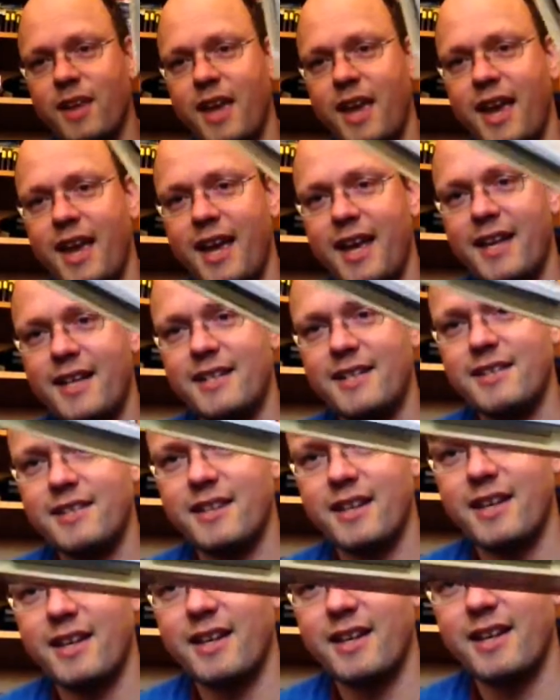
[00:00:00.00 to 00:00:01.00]
and
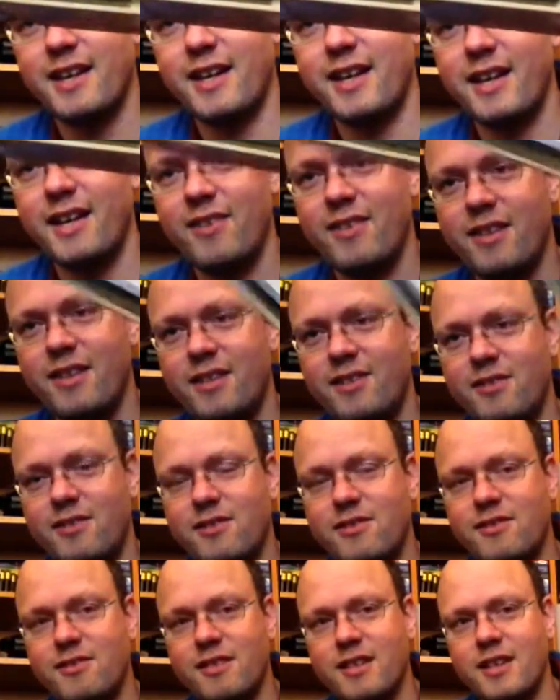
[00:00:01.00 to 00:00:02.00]
I had
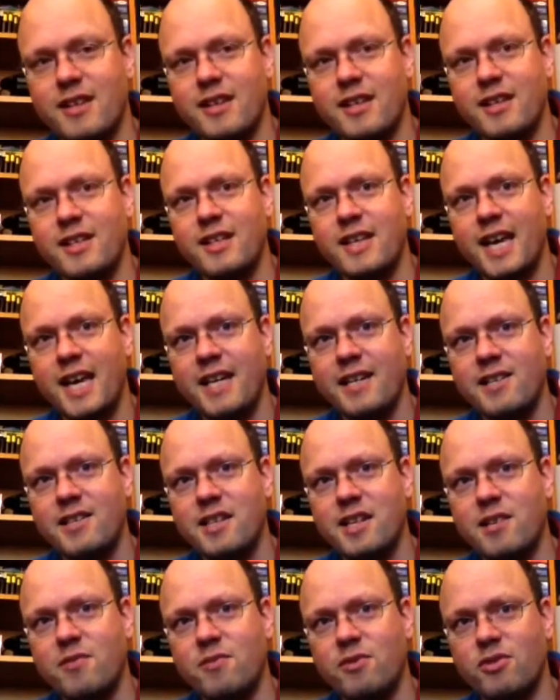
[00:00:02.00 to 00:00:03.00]
this case
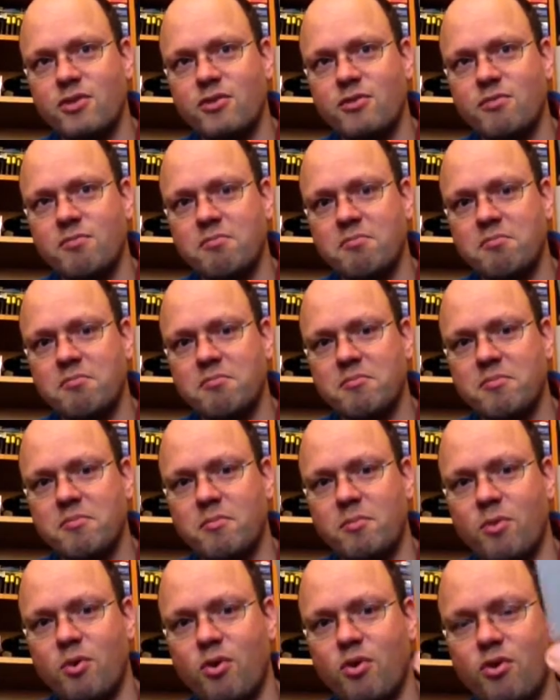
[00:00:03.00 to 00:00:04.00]
that was
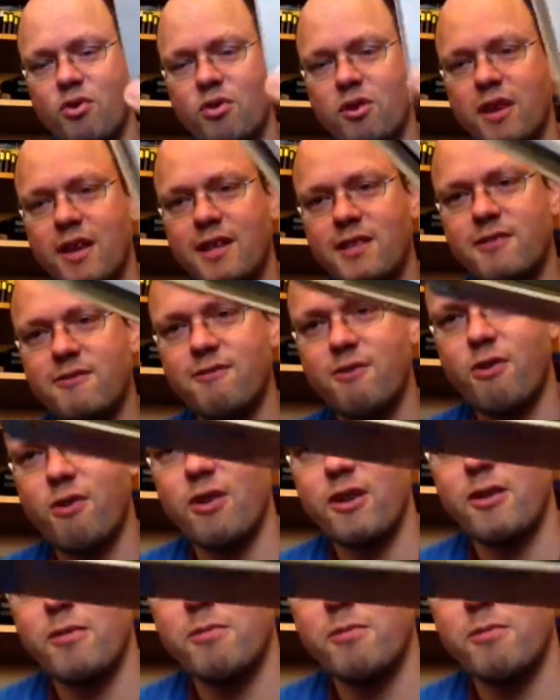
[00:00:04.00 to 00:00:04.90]
more or less falling